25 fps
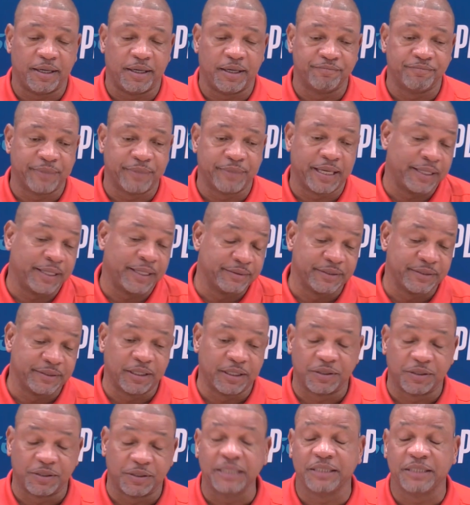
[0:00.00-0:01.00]
Um,
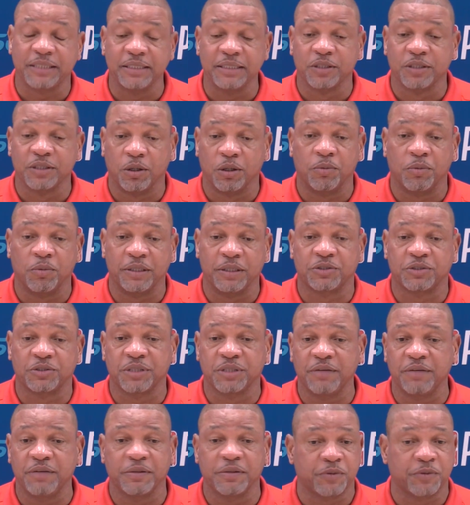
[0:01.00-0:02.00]
and, you know, they didn't go
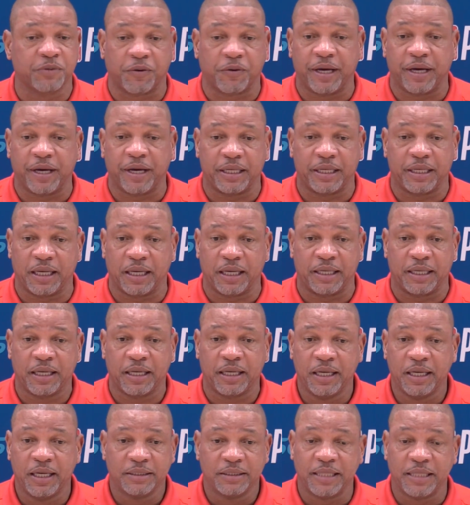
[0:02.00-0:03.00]
away. So give them
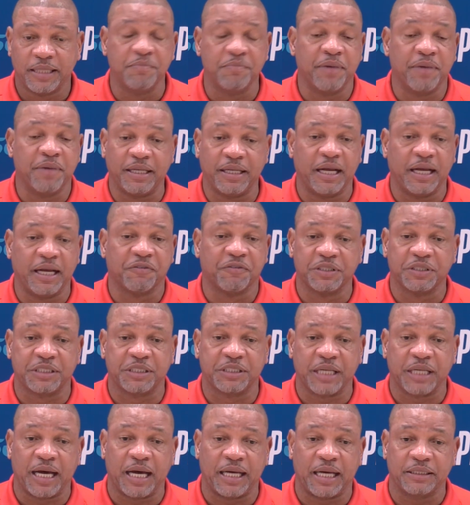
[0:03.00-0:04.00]
credit. Like, they made
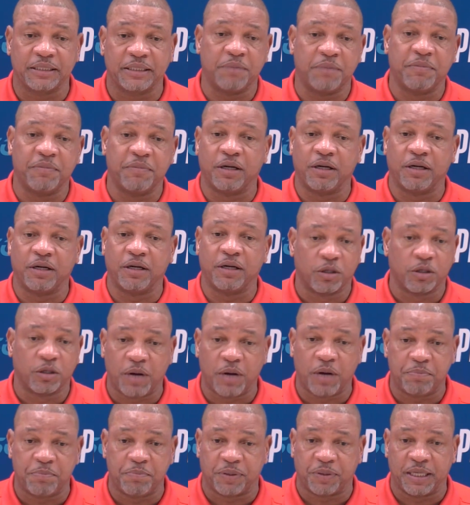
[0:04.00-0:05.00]
every shot, they made
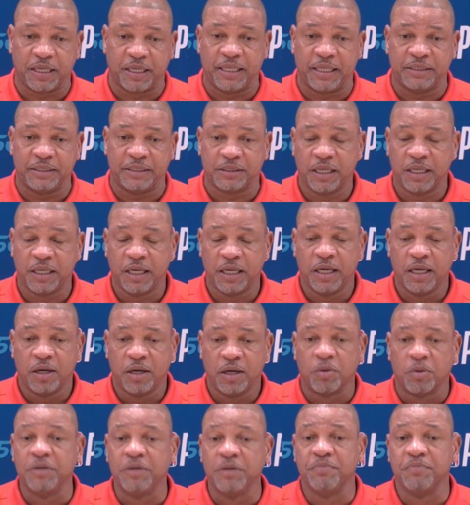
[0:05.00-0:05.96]
all the right plays.